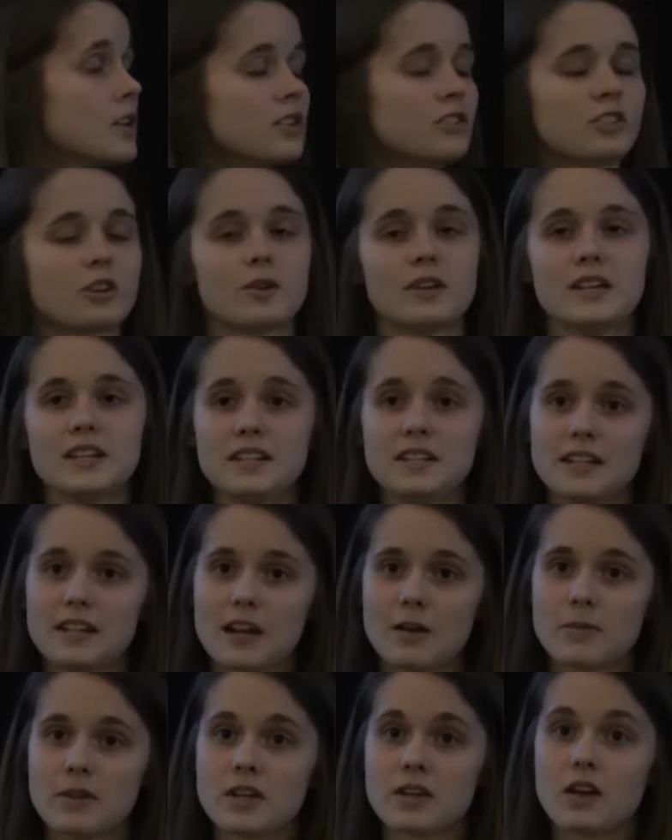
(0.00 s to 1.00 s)
So in
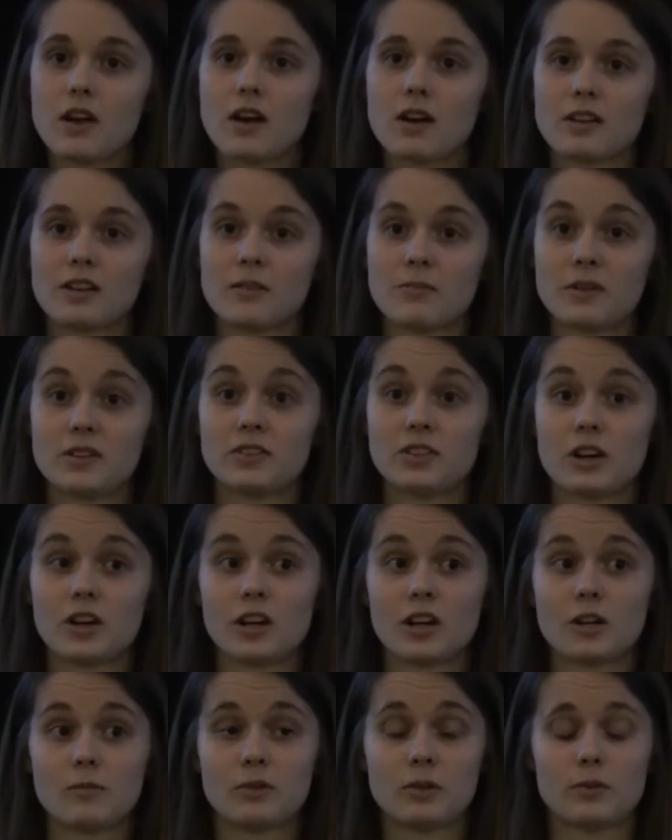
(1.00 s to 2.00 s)
degumming, our lipids
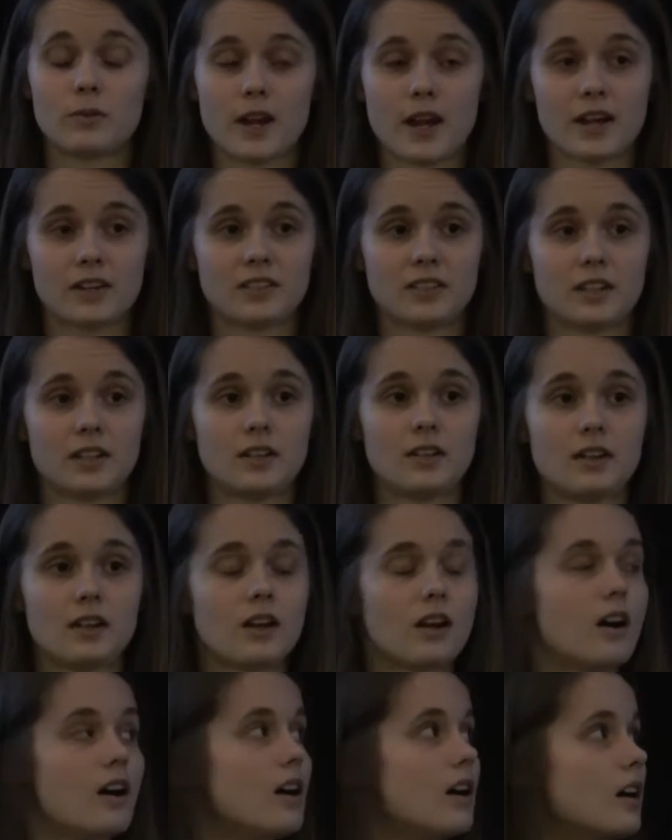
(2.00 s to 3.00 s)
are going to be reacted,
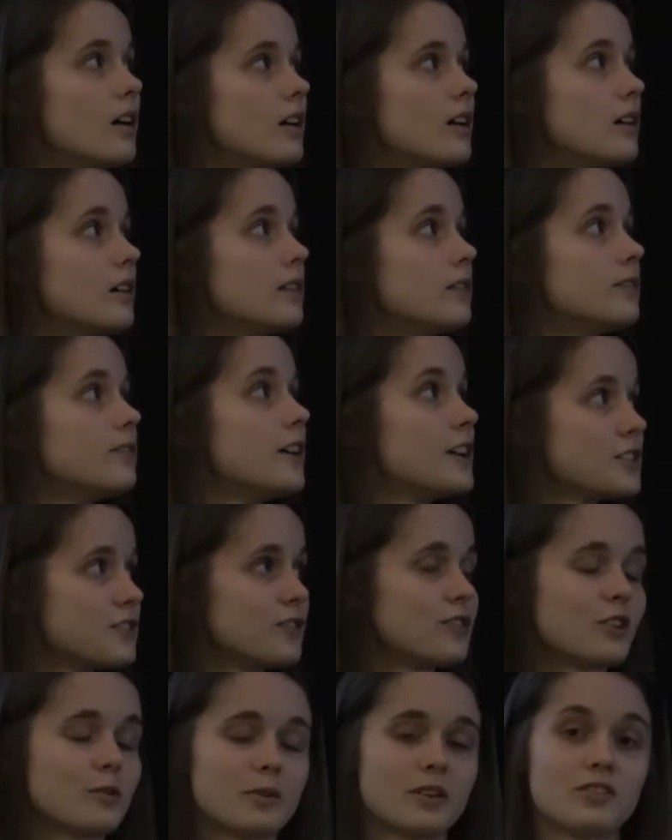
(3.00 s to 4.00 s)
or
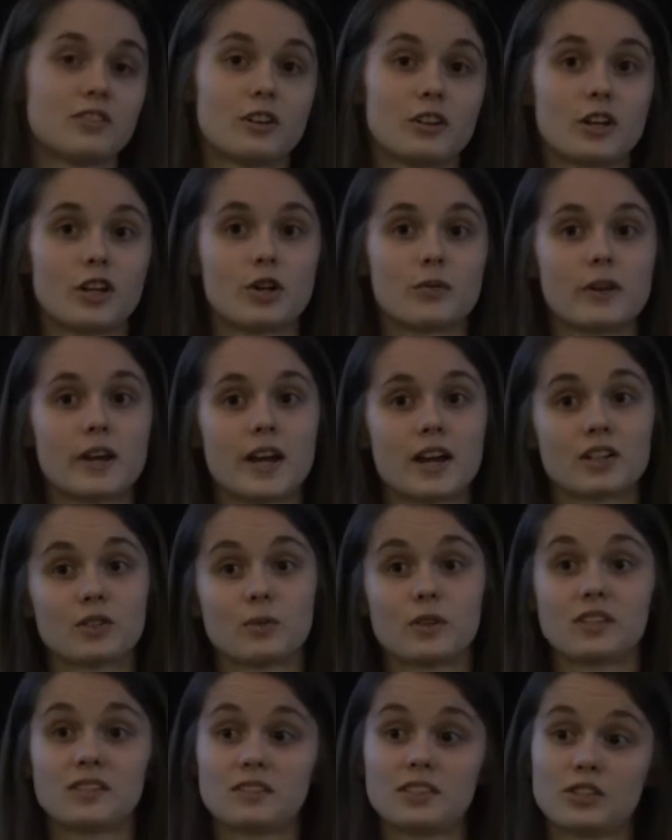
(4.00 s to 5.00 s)
phospholipids are going to react
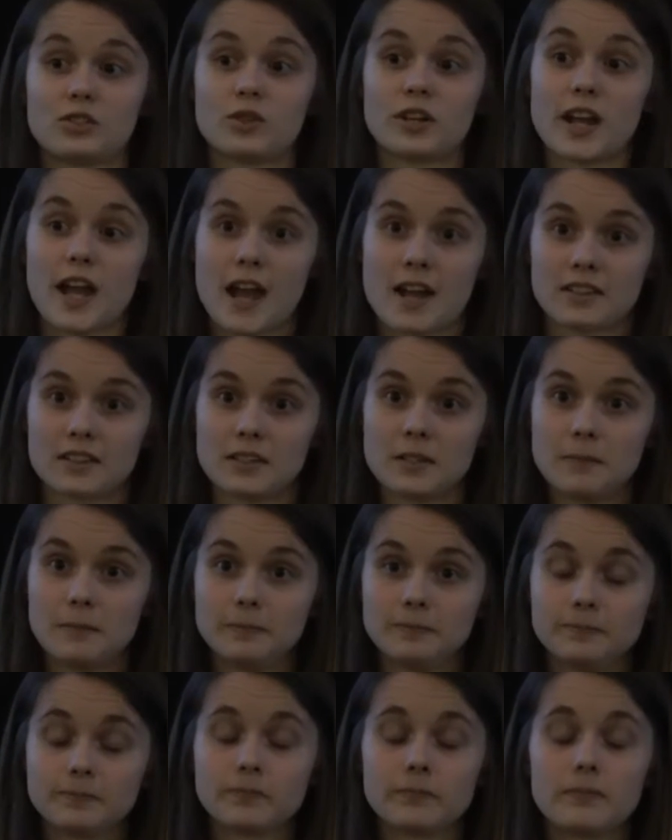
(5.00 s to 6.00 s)
with citric acid.
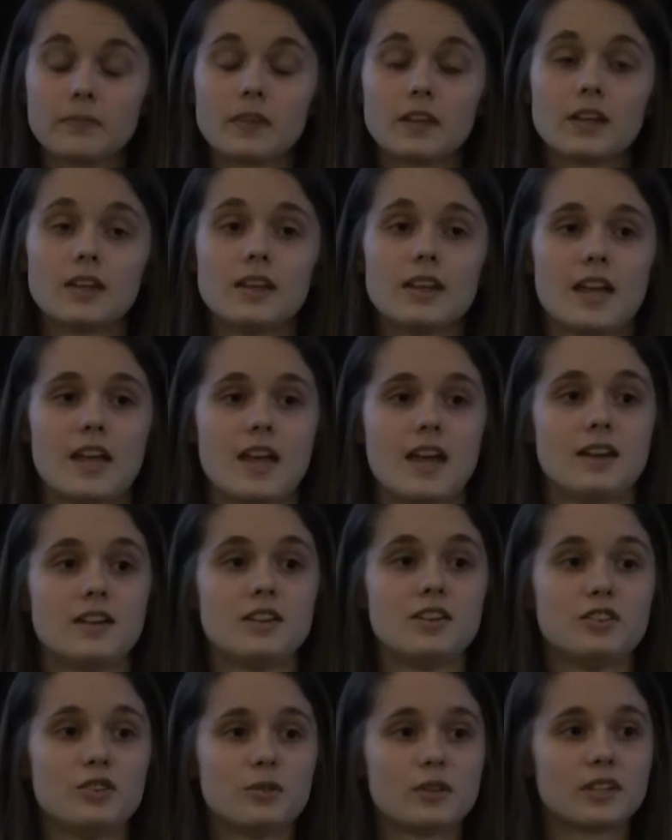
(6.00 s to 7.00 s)

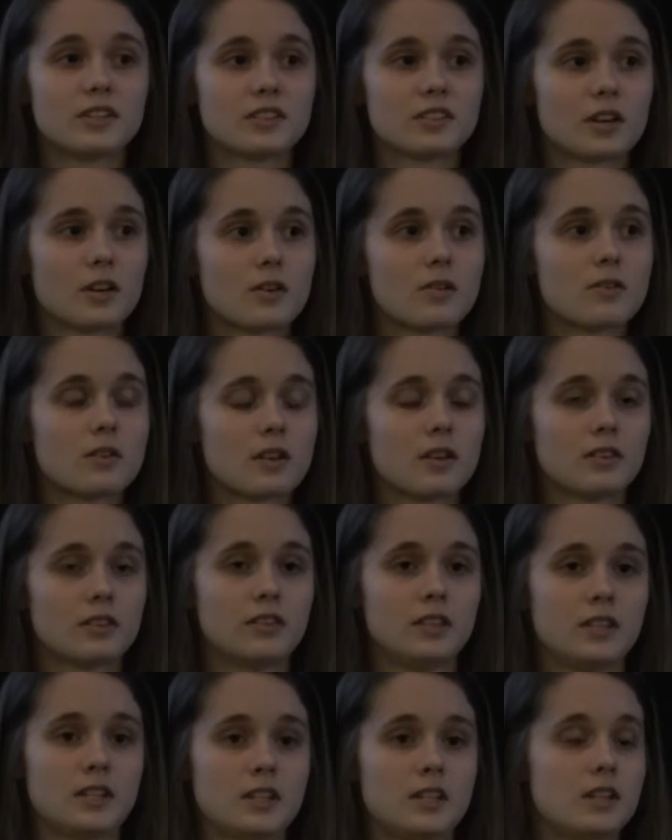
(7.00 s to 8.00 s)
And in doing so,
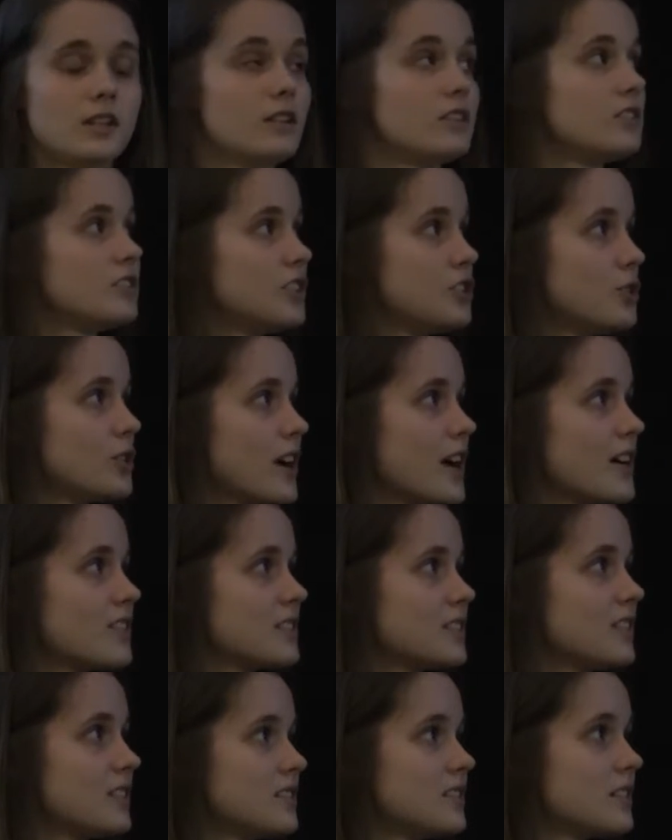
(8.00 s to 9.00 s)
the citric
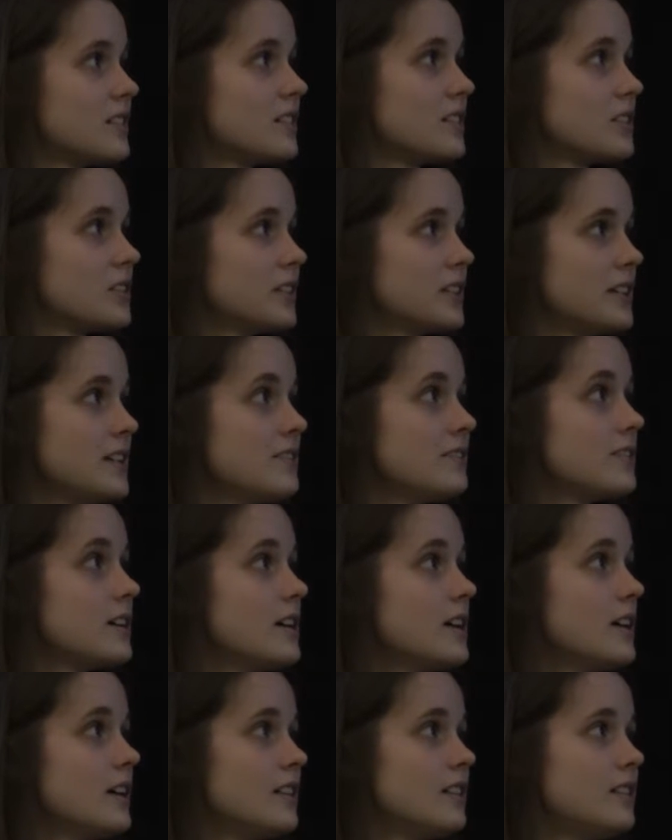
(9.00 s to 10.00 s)
acid is going to cleave
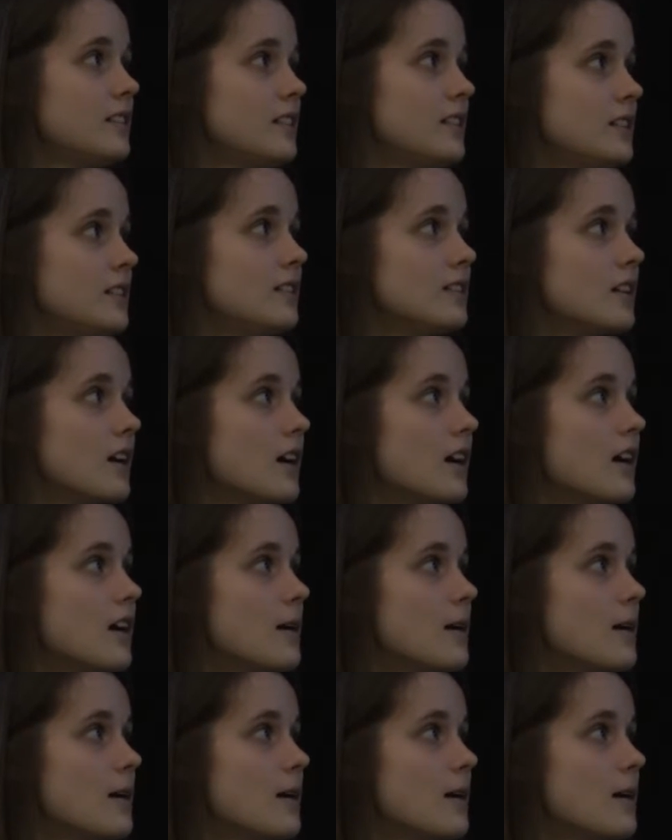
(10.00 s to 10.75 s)
the